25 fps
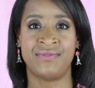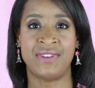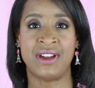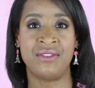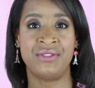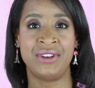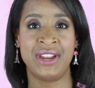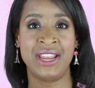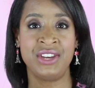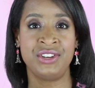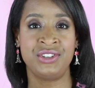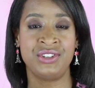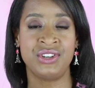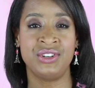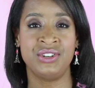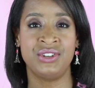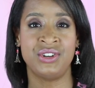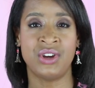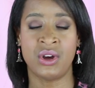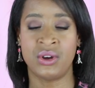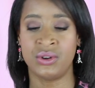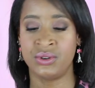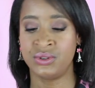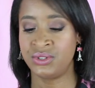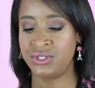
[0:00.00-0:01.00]
foundation
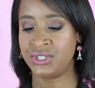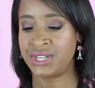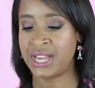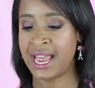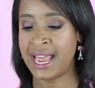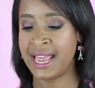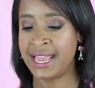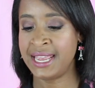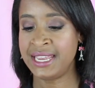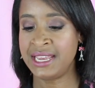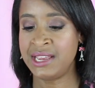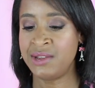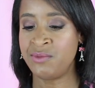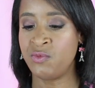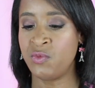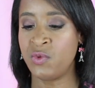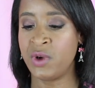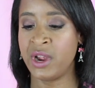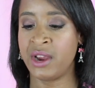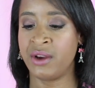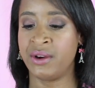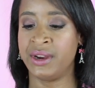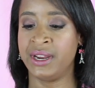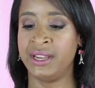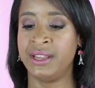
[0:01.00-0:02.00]
goes, I am
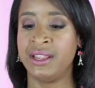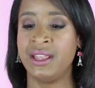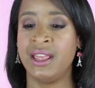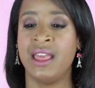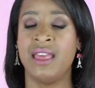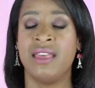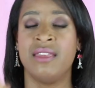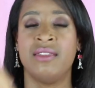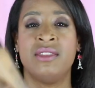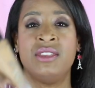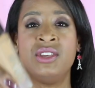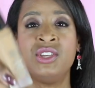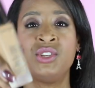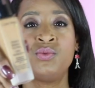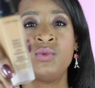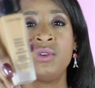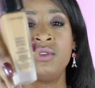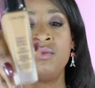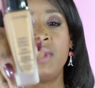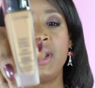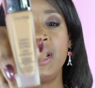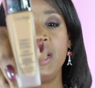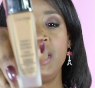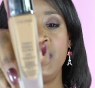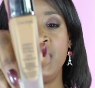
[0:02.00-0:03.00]
wearing this
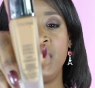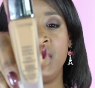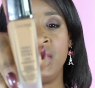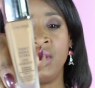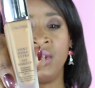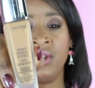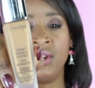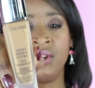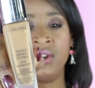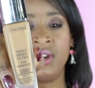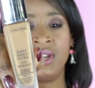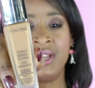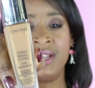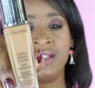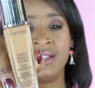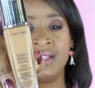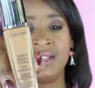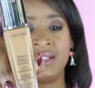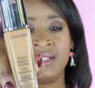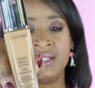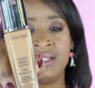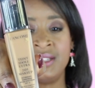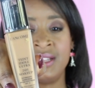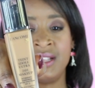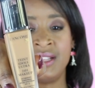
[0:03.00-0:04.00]
one right here. It
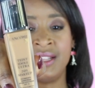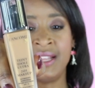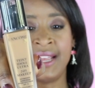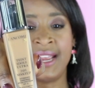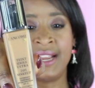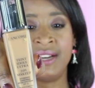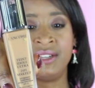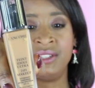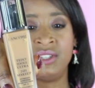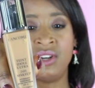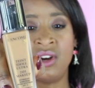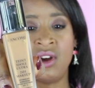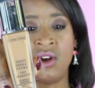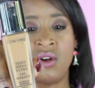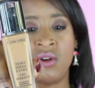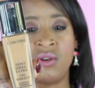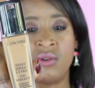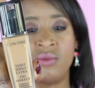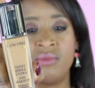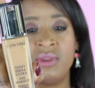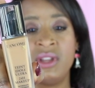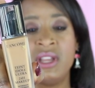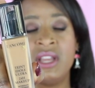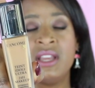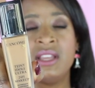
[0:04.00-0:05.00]
is the
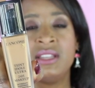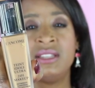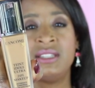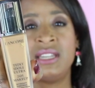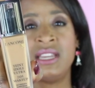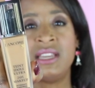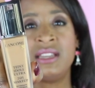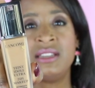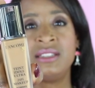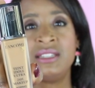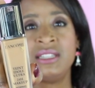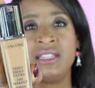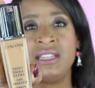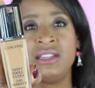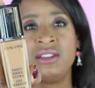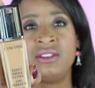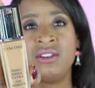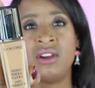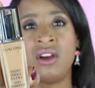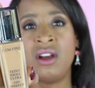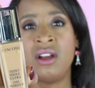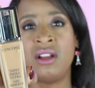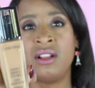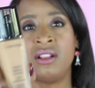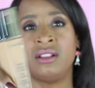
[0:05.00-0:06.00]
Lancome Teint
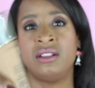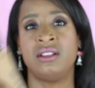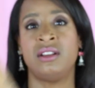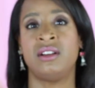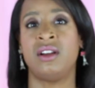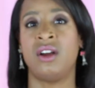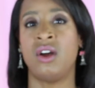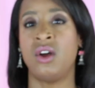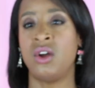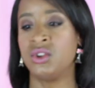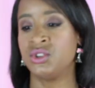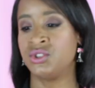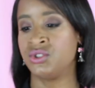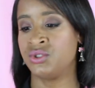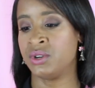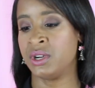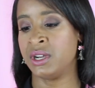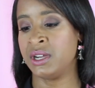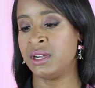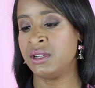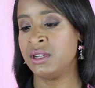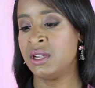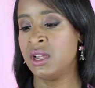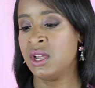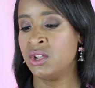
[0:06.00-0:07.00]
Idole
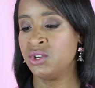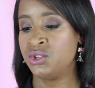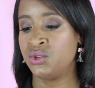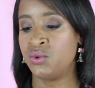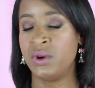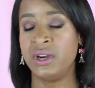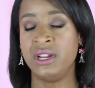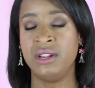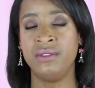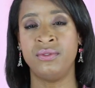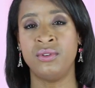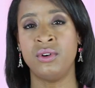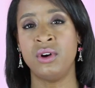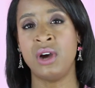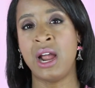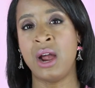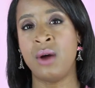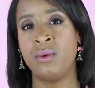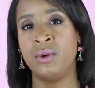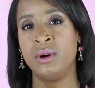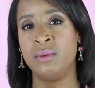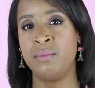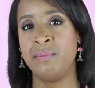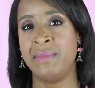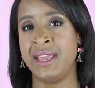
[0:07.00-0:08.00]
Ultra 24
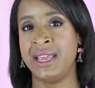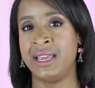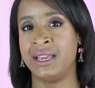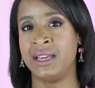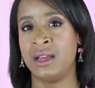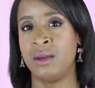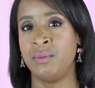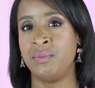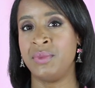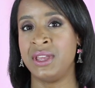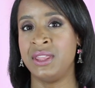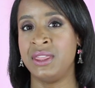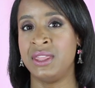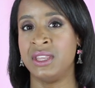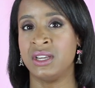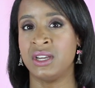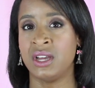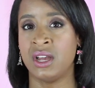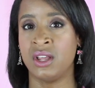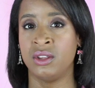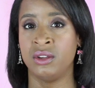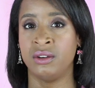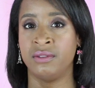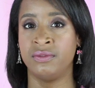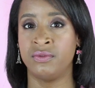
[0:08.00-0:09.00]
Hour Makeup in the
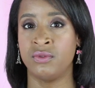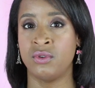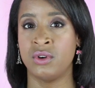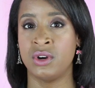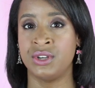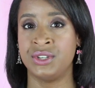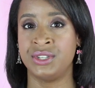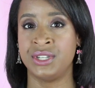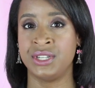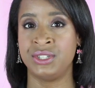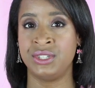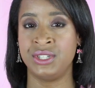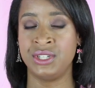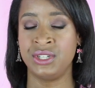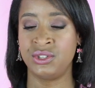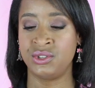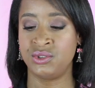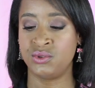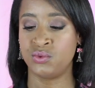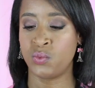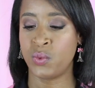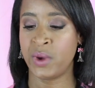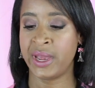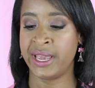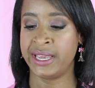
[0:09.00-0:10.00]
color 460
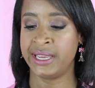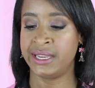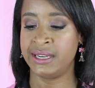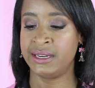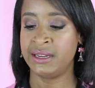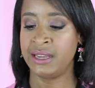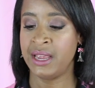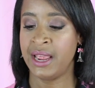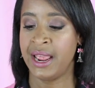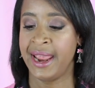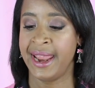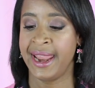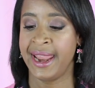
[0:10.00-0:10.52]
Suede.